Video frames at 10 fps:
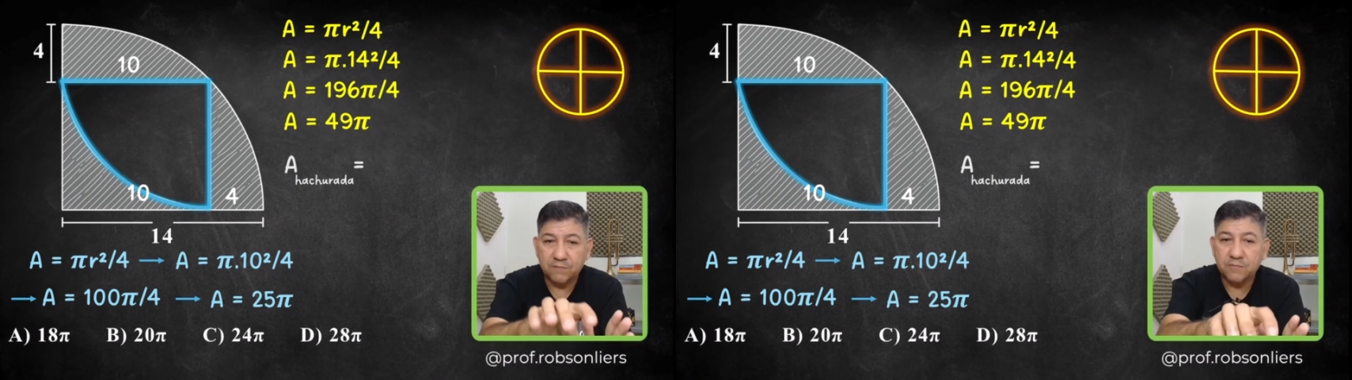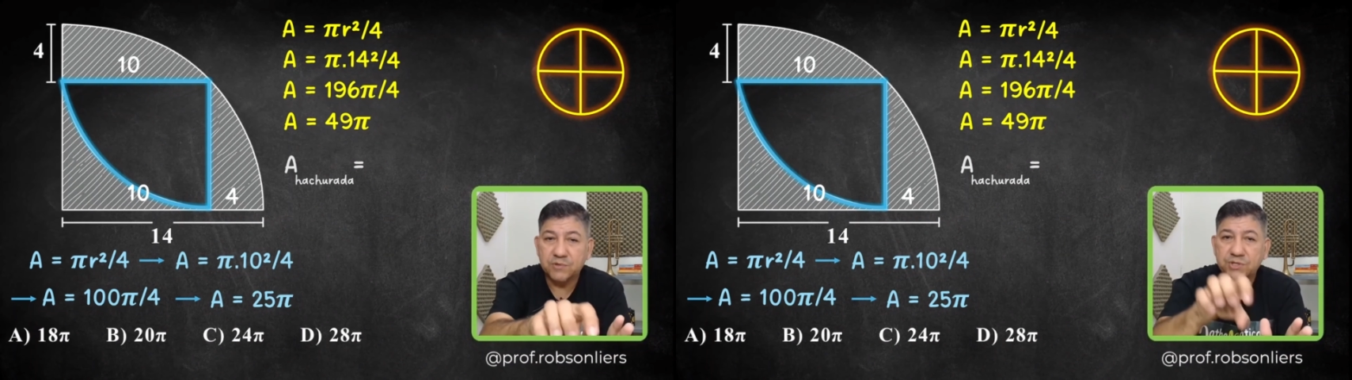
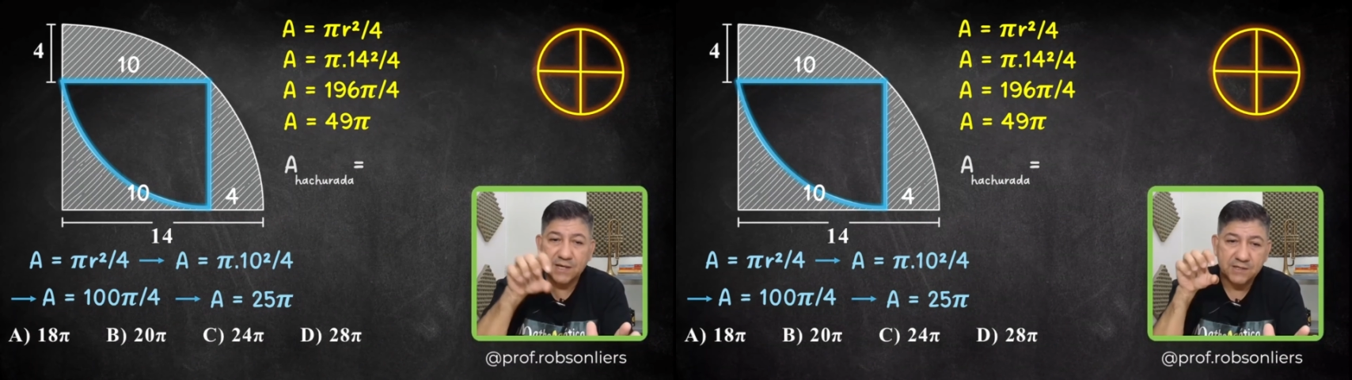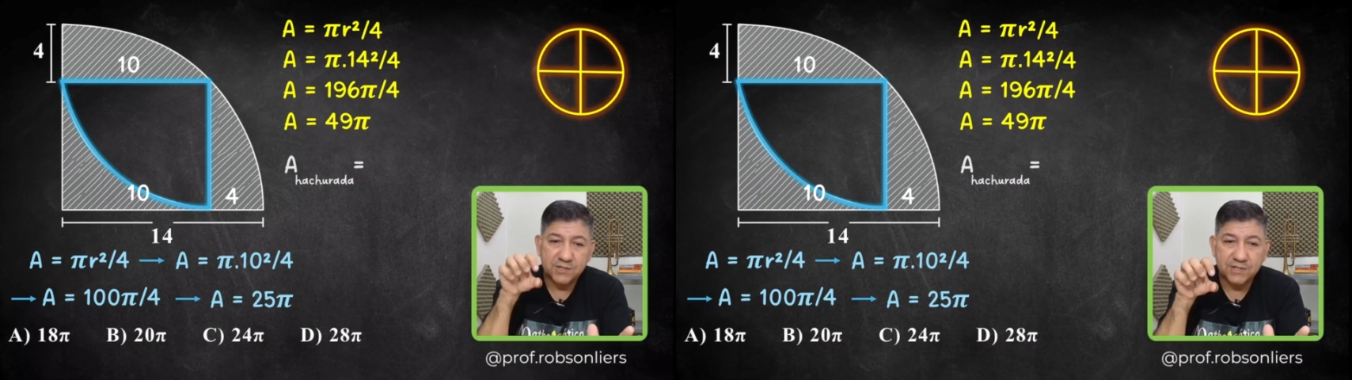
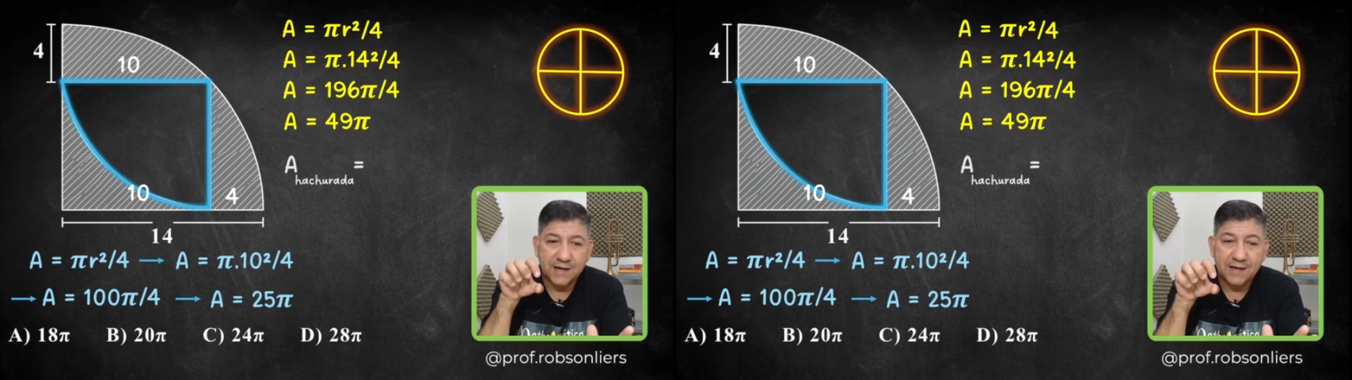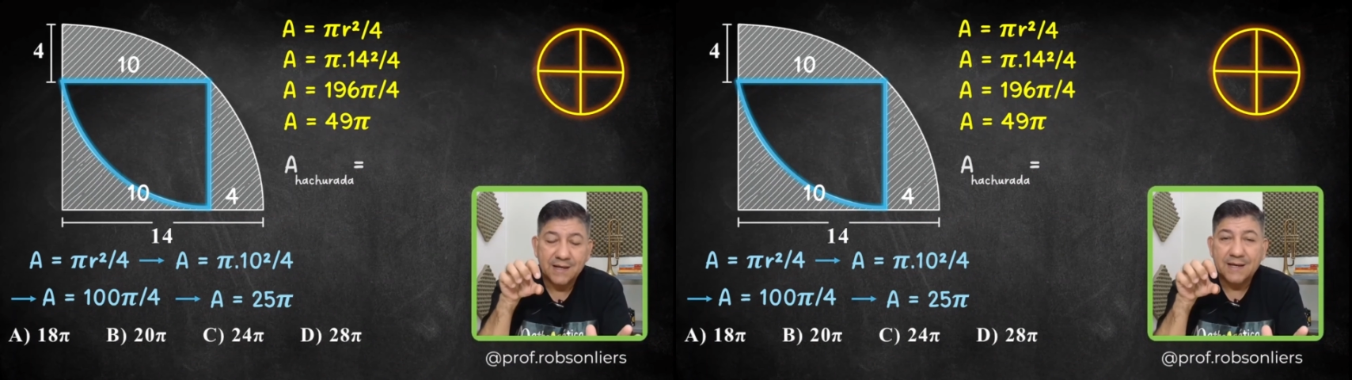area and
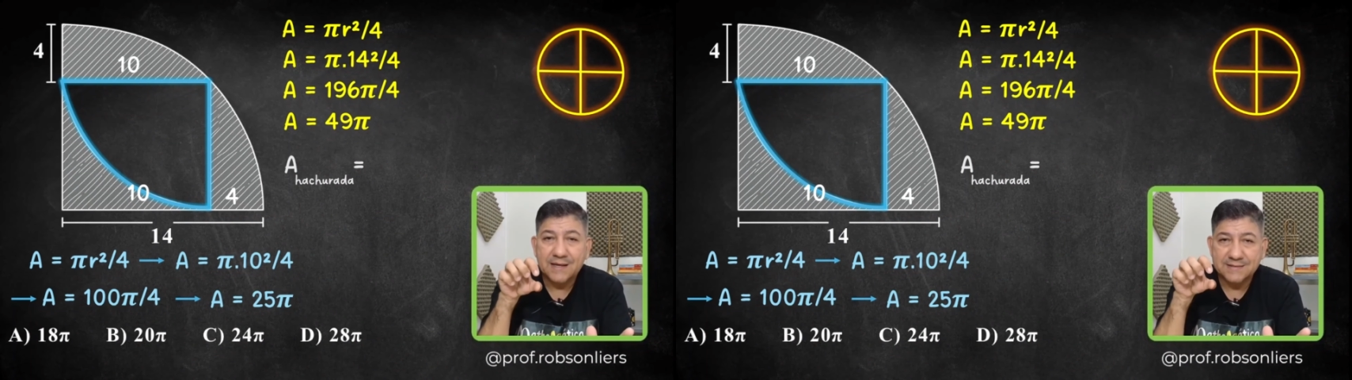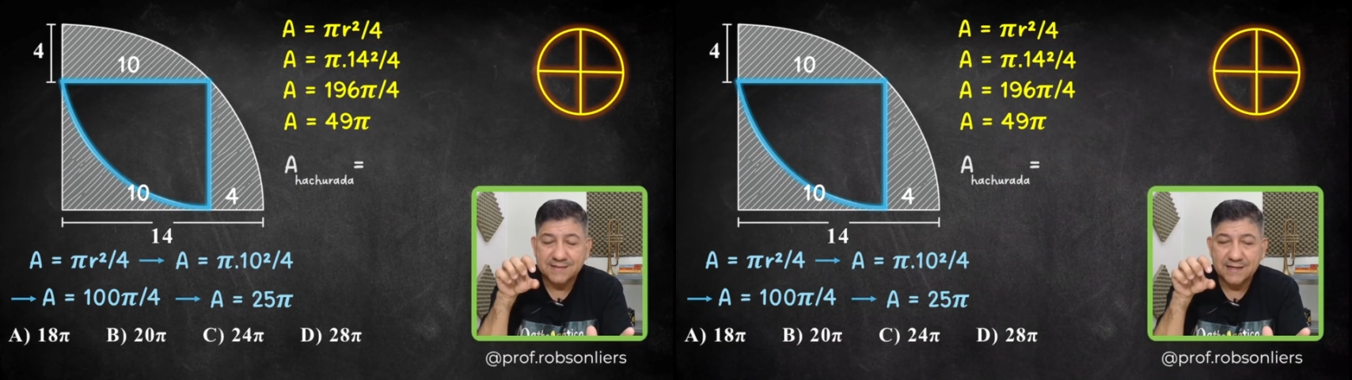subtract
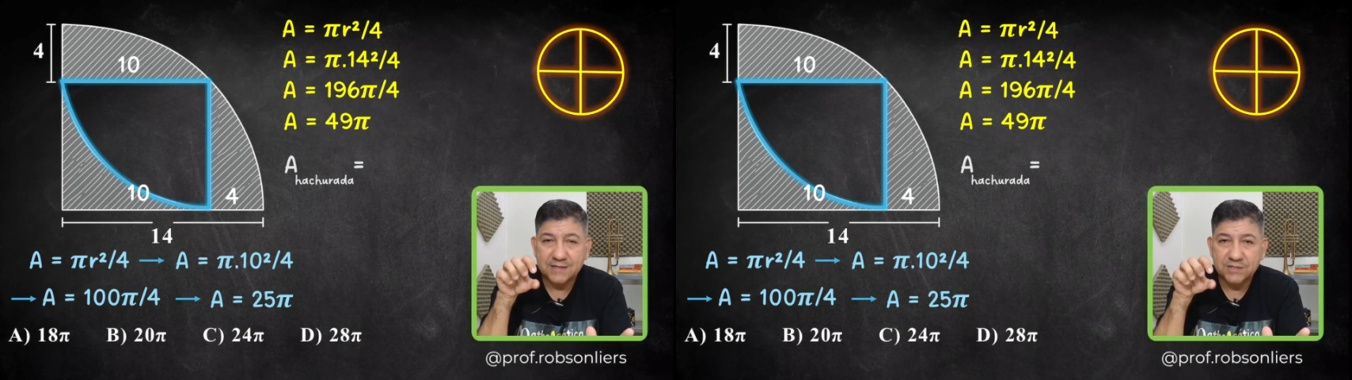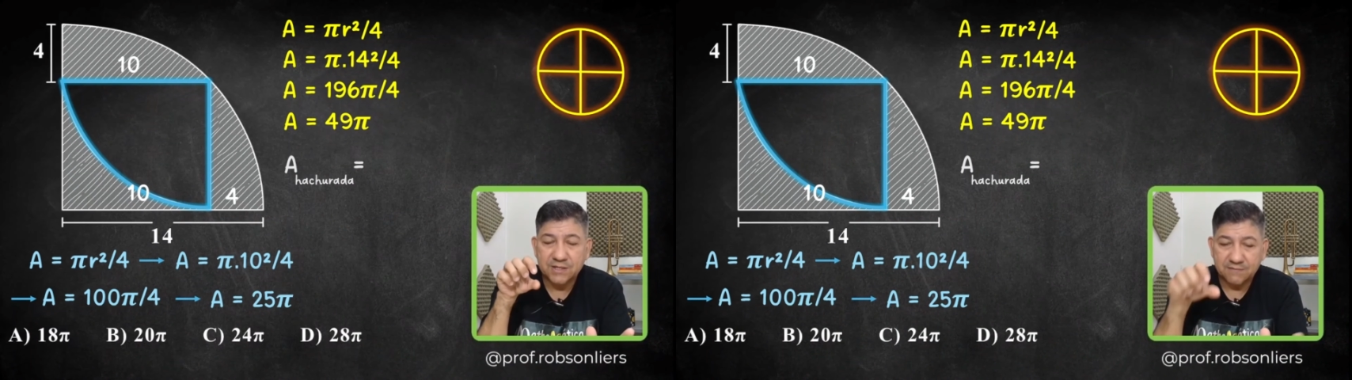this empty
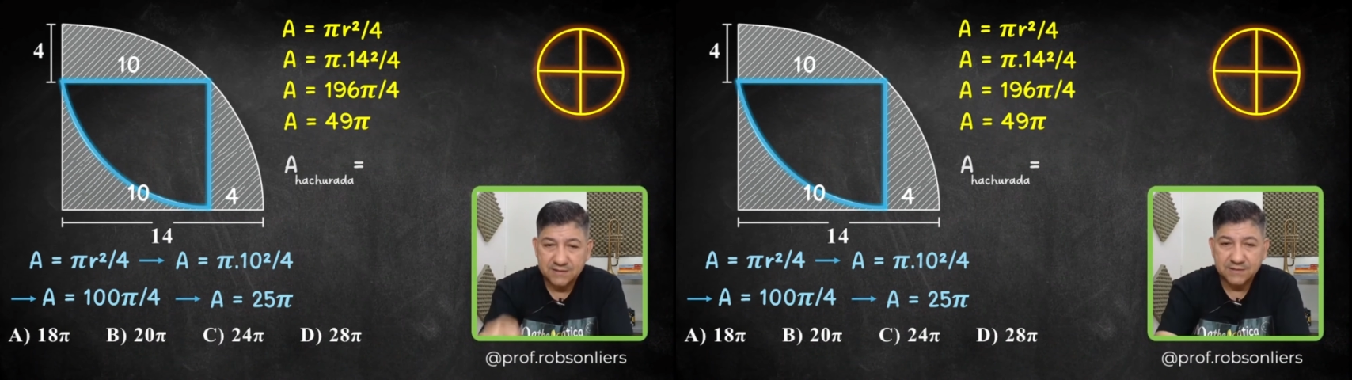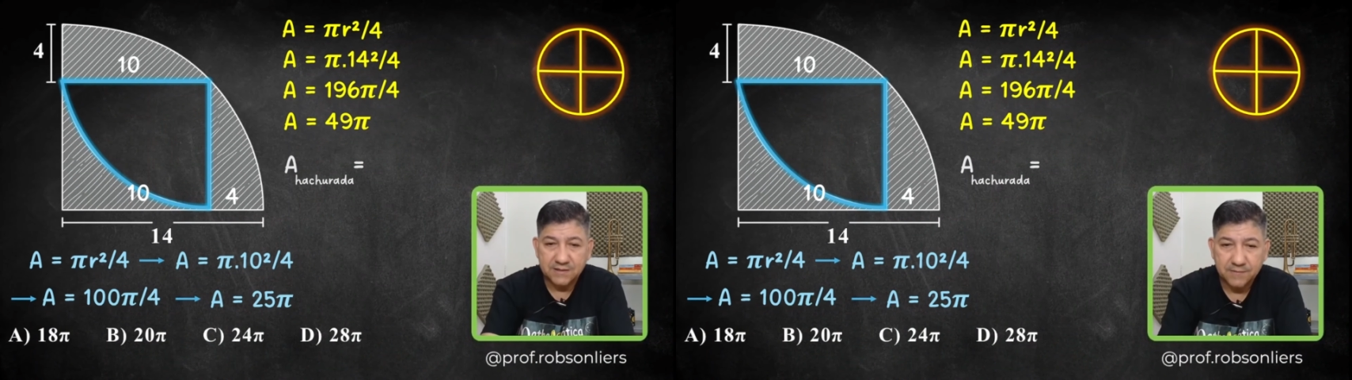
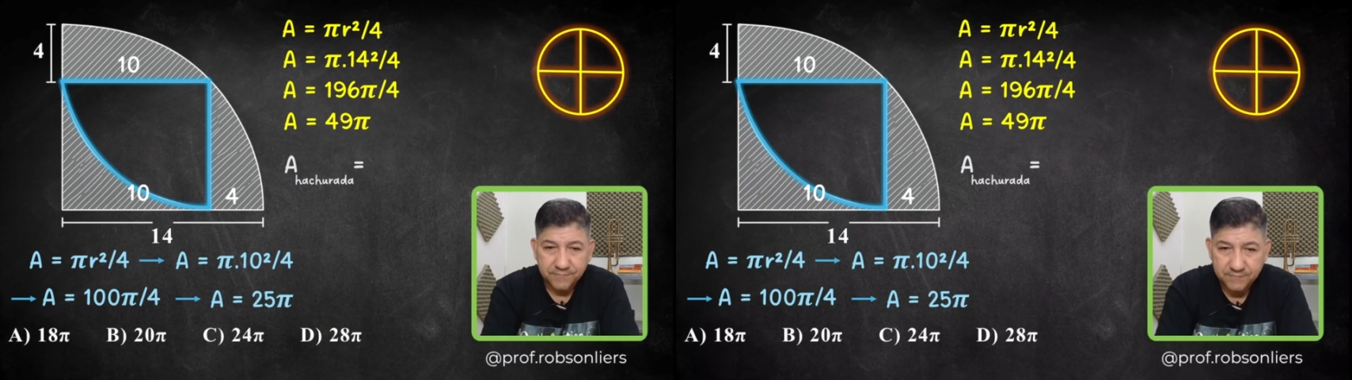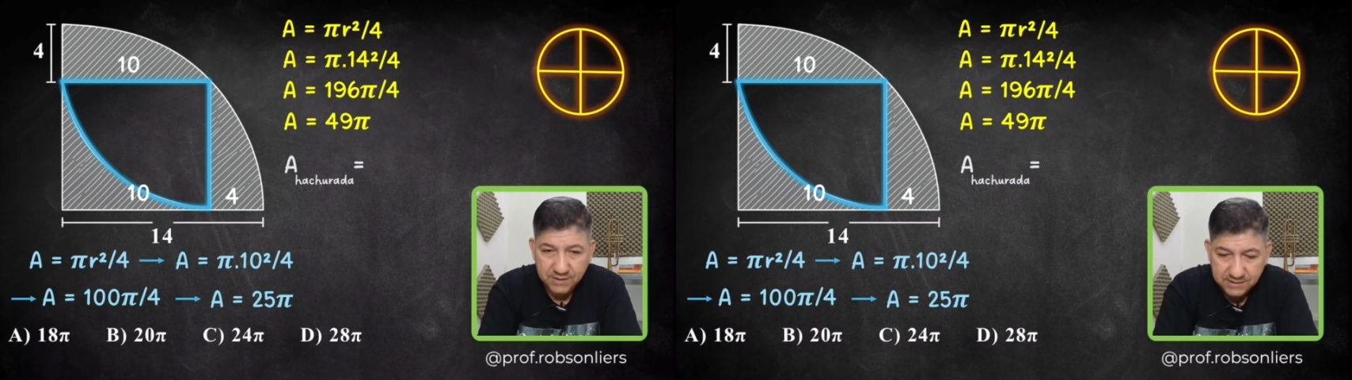area, all
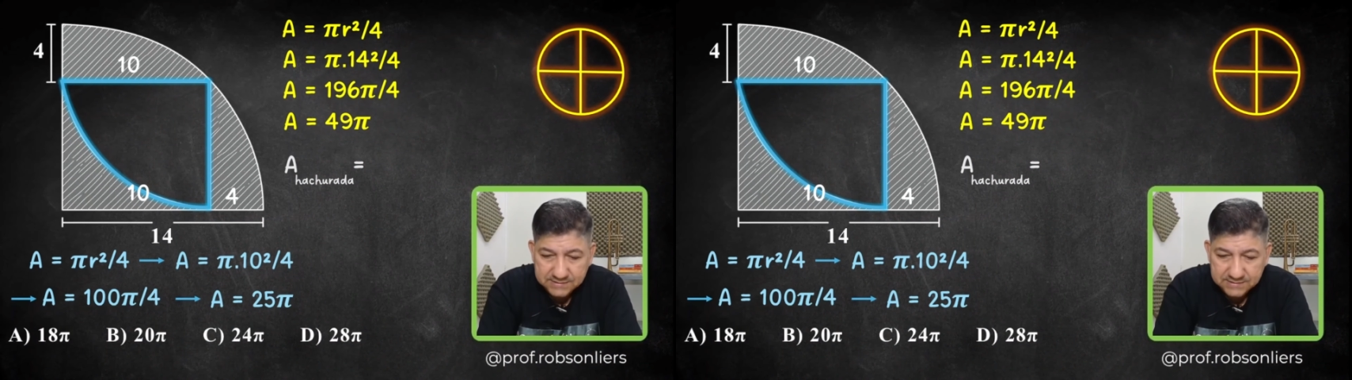right?